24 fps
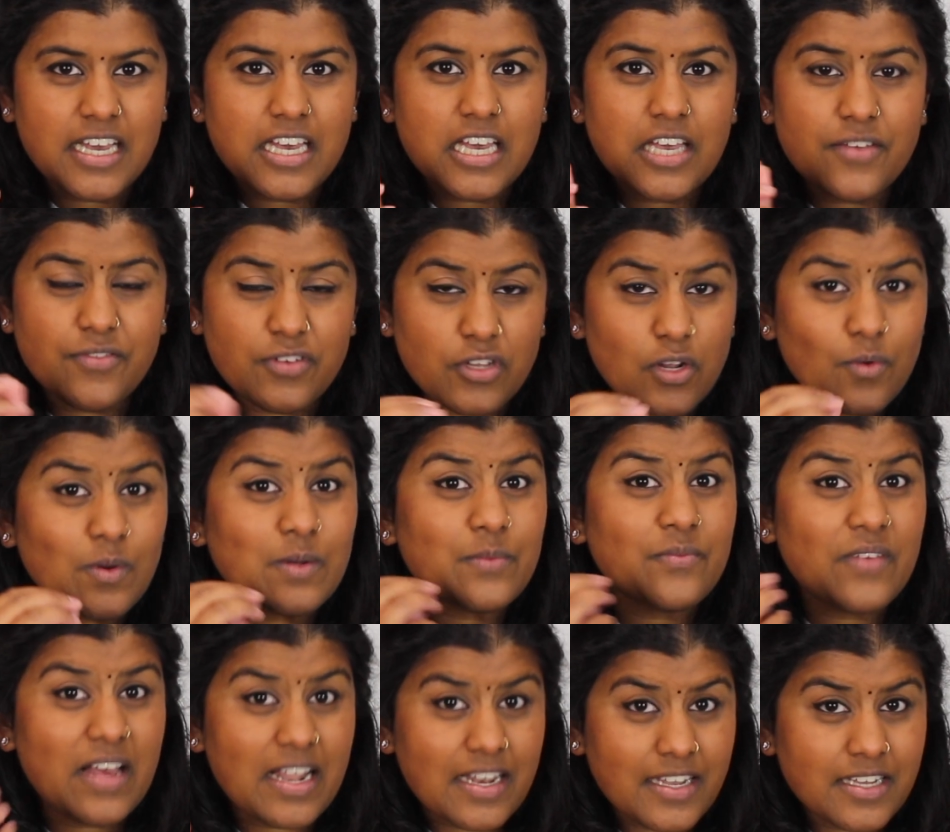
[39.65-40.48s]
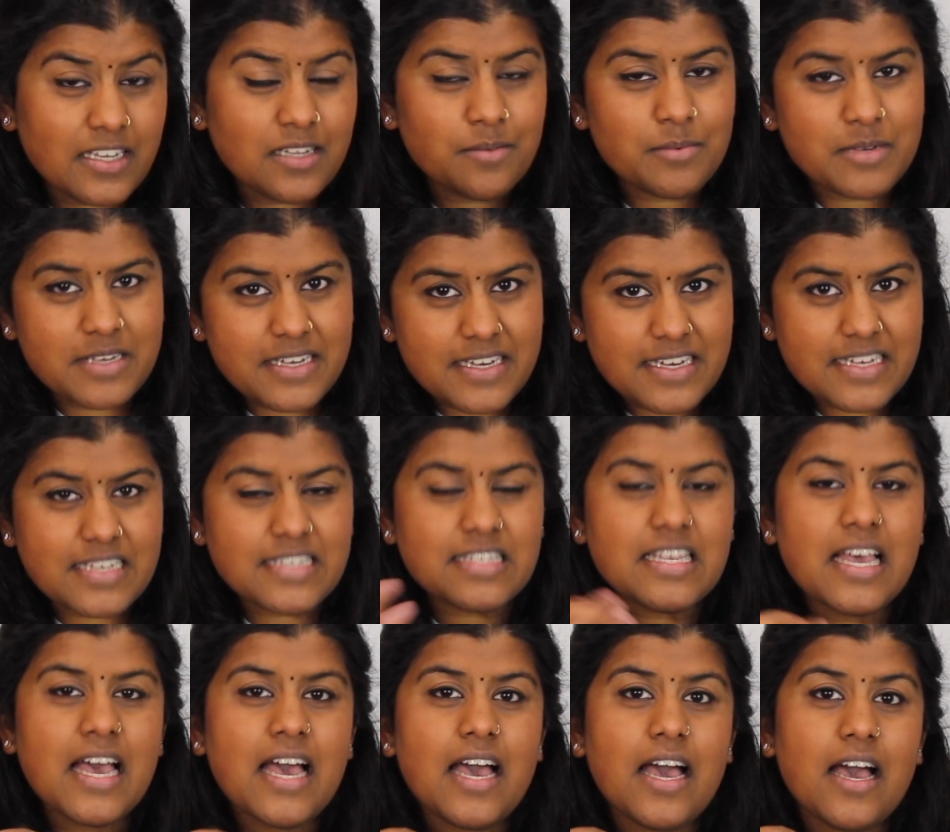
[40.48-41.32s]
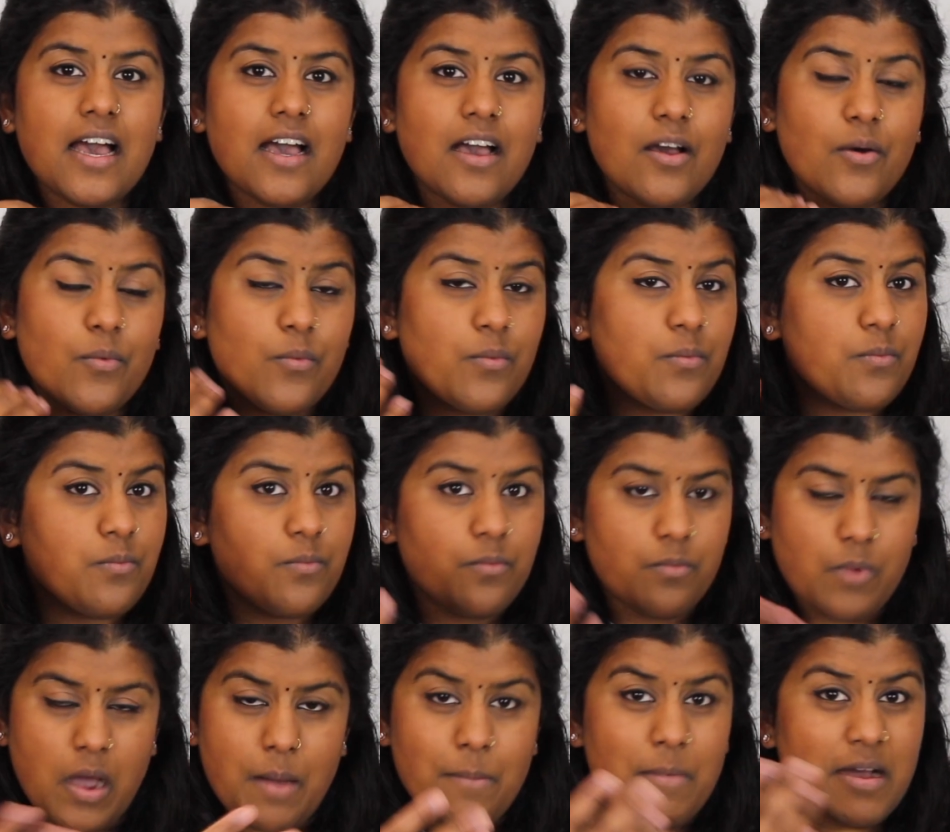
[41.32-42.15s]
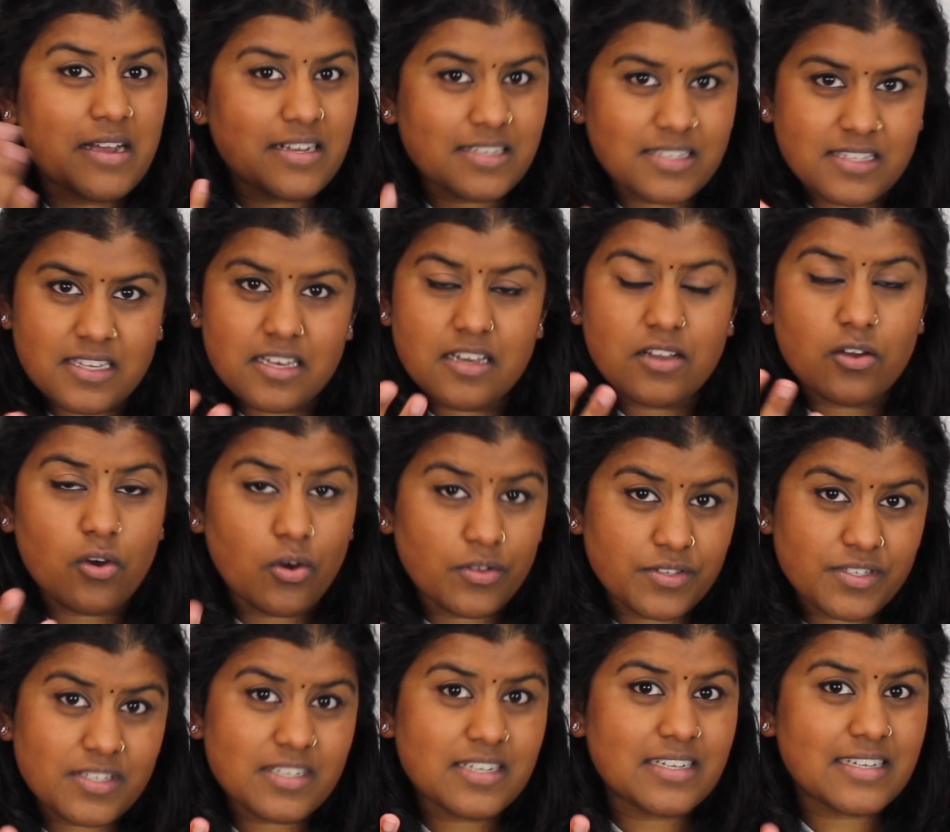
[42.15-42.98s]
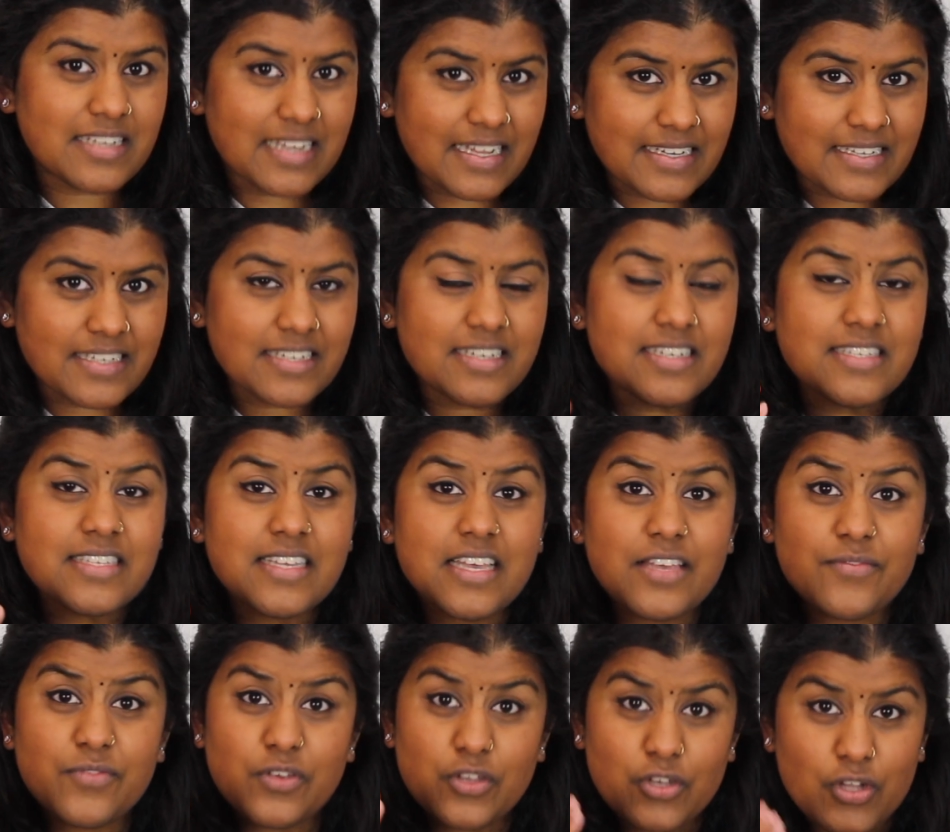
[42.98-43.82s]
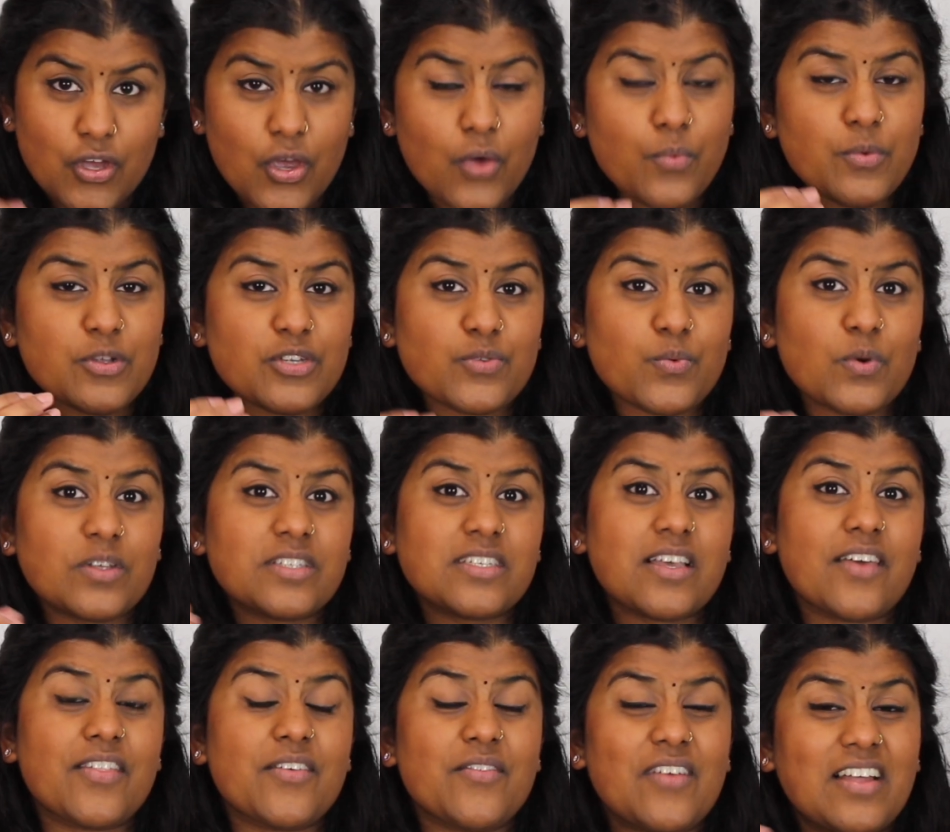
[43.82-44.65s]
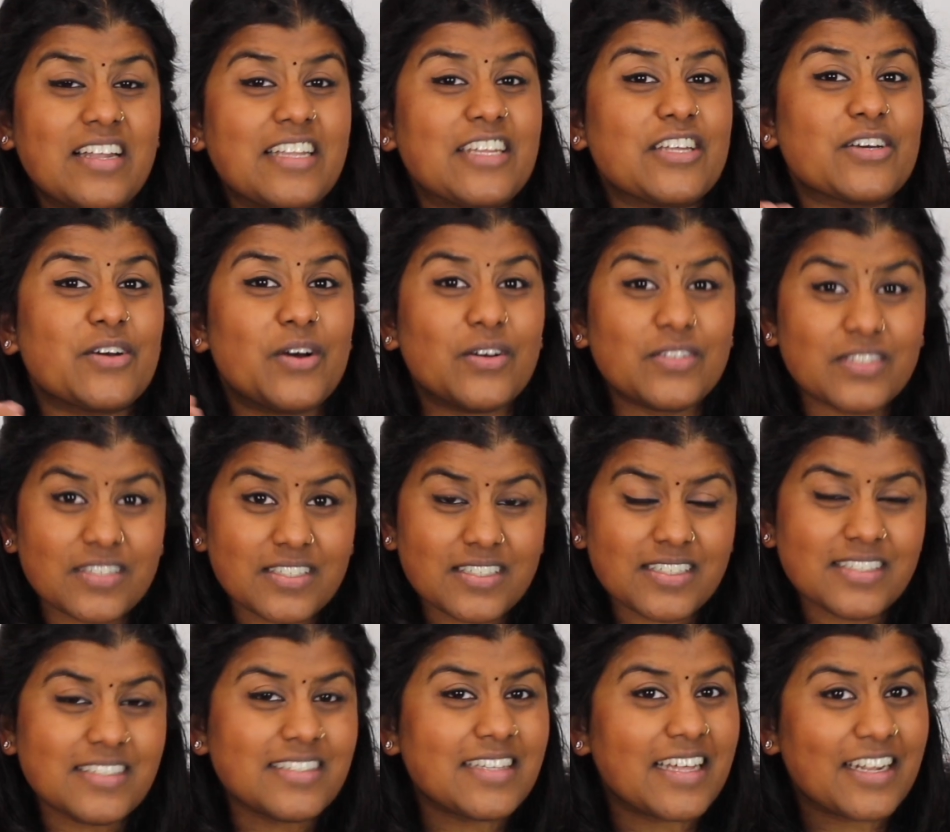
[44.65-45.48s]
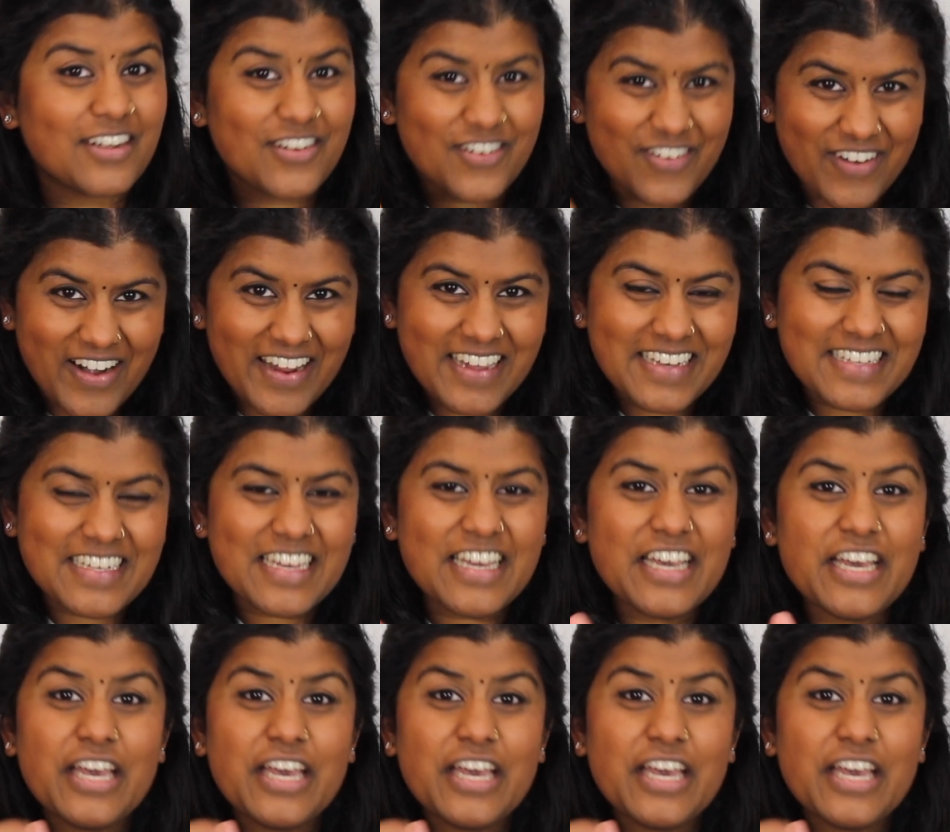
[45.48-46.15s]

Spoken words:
If you know what vowel is, amongst the consonant letters, if you know which ones are the vowel consonants, then great.